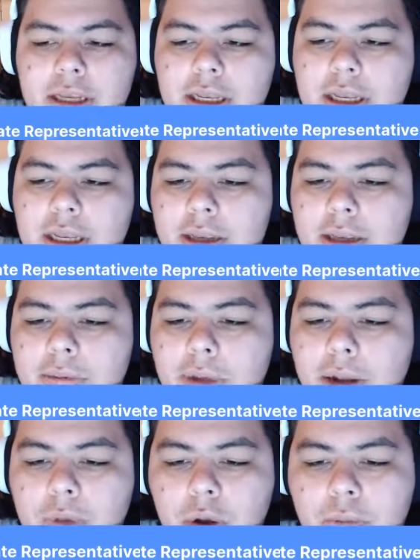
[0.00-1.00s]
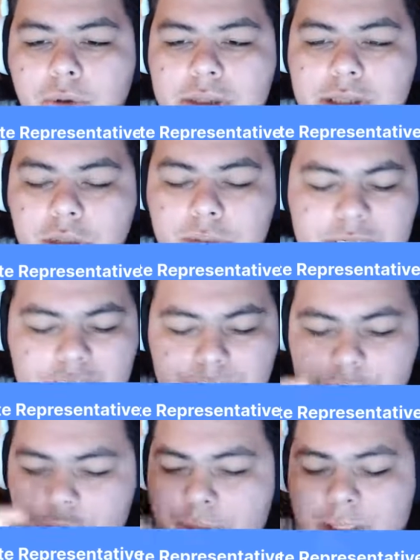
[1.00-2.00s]
On mobile, it'll just
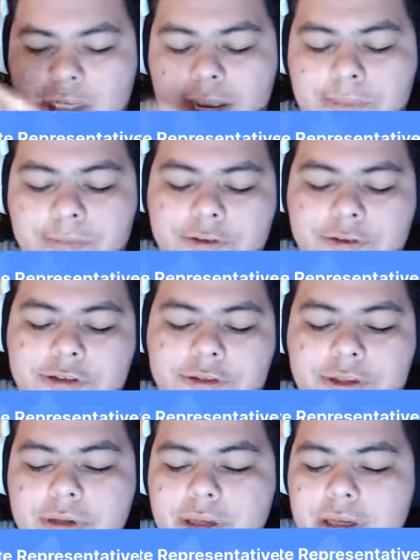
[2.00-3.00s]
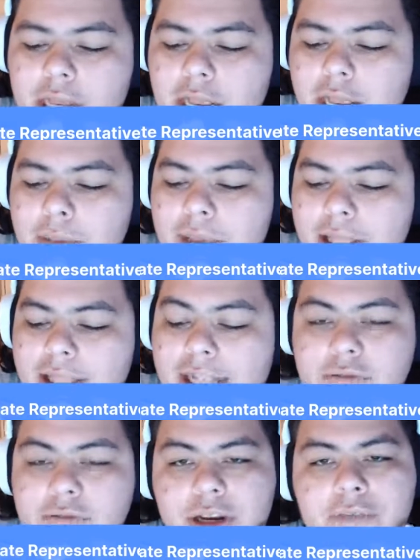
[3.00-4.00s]
show up at the top of your screen. But yeah,
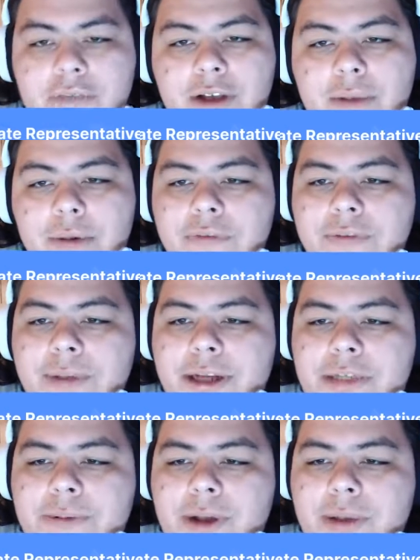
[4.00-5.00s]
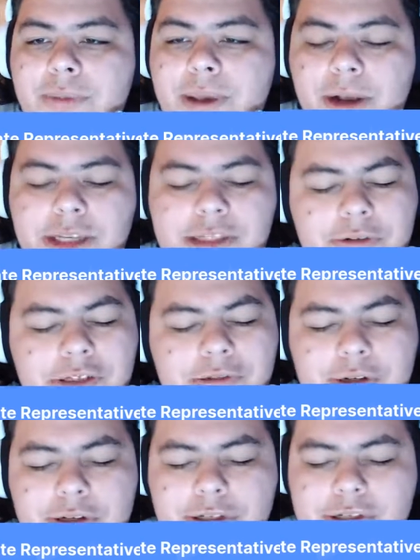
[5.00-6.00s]
that's where you can find more information about me. I'm also on
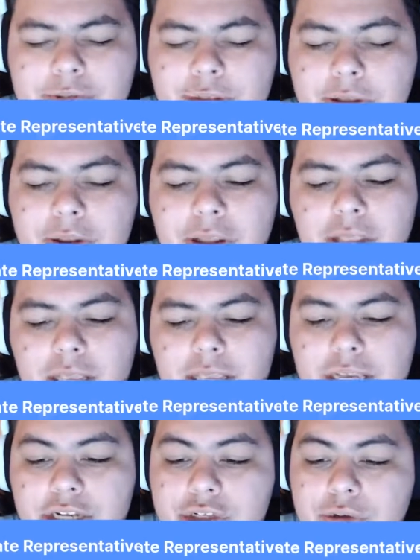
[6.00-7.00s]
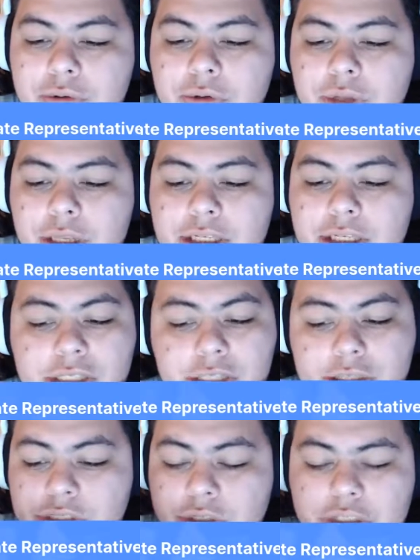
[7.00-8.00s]
Twitter as well. You can just just
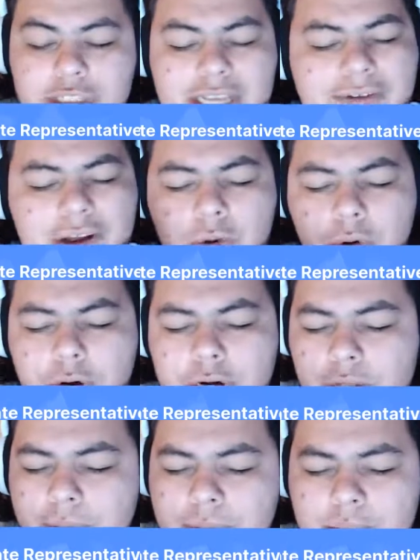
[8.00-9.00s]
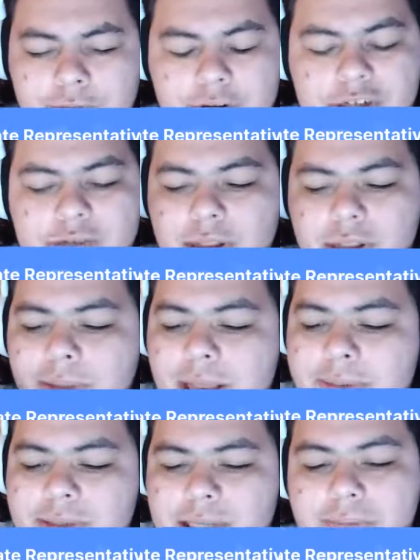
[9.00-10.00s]
search David Alcorta, and I'll be the first one that
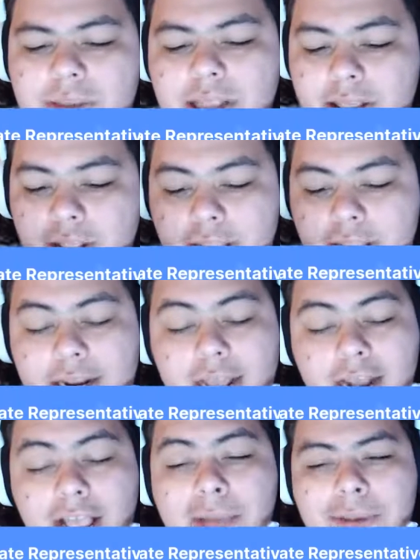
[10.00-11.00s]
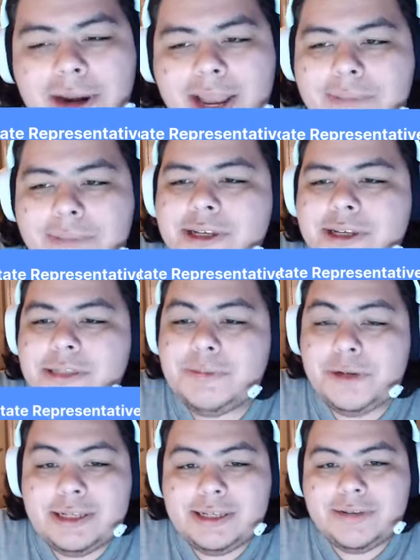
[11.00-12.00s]
pops up. Luckily, not a common name, so it's
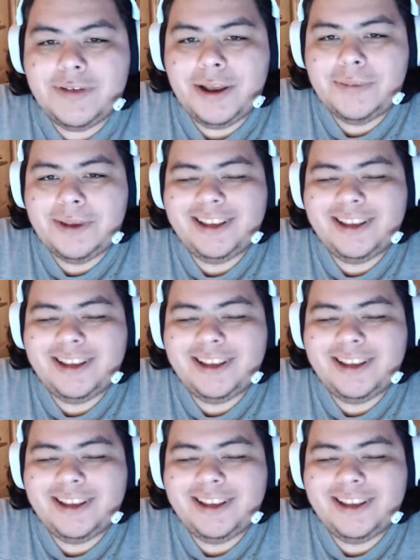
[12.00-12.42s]
pretty easy to find me.